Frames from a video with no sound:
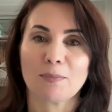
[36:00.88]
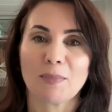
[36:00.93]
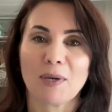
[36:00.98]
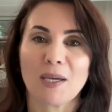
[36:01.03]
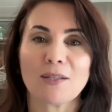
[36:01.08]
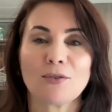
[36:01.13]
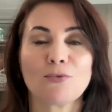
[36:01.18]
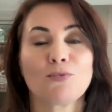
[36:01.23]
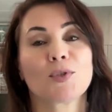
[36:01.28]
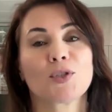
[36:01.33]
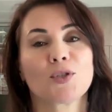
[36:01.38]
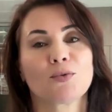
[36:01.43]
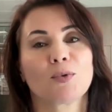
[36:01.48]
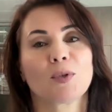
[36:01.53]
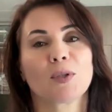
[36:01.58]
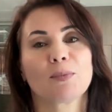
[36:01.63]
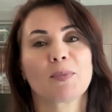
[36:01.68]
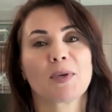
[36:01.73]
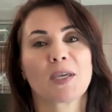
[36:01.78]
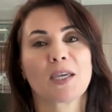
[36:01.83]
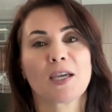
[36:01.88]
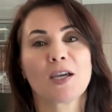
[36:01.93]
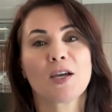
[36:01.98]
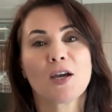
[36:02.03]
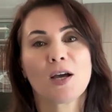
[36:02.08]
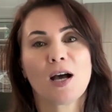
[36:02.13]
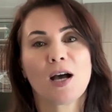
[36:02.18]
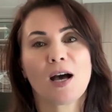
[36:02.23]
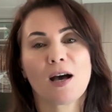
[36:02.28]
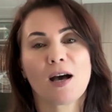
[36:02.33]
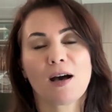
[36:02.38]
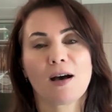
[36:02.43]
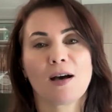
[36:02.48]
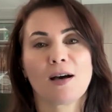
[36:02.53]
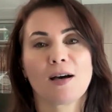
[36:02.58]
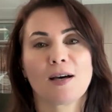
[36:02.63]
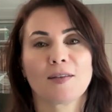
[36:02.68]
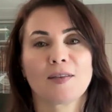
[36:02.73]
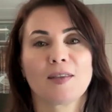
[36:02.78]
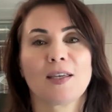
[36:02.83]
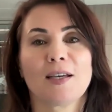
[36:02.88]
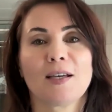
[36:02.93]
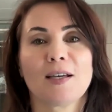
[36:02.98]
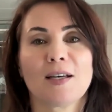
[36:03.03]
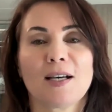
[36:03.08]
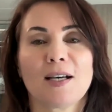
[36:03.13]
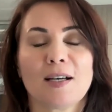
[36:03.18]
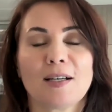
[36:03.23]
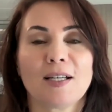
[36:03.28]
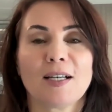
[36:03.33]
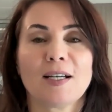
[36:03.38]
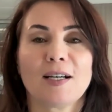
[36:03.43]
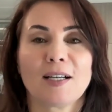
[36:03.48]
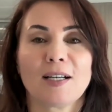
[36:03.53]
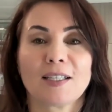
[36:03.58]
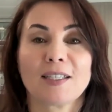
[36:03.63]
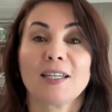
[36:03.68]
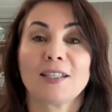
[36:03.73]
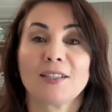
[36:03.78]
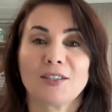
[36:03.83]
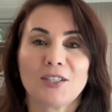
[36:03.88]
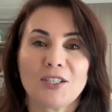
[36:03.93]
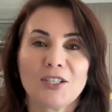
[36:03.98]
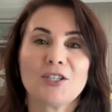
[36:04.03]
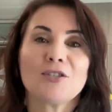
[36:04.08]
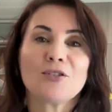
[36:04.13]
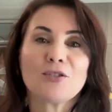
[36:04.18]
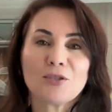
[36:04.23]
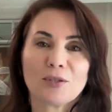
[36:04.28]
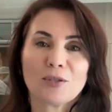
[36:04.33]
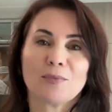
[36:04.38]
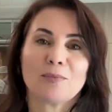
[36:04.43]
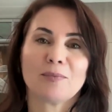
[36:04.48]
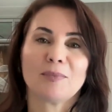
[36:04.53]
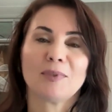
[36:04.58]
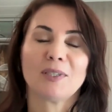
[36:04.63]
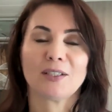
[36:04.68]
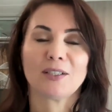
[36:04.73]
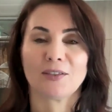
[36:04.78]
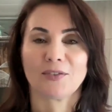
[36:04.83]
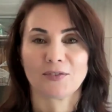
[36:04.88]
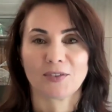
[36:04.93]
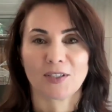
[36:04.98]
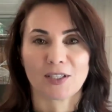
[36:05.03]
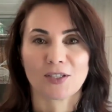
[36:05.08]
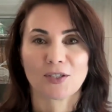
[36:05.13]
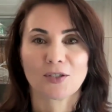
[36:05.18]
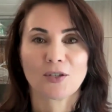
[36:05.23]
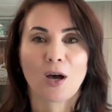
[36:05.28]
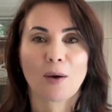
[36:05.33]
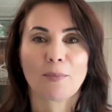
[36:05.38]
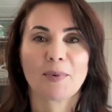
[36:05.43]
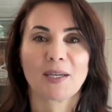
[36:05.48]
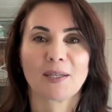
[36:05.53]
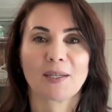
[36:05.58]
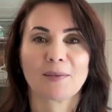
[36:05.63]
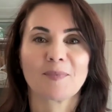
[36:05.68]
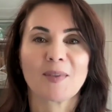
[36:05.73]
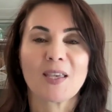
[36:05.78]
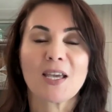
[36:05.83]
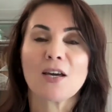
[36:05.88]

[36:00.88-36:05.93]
debate, which will be the continuum of this topic.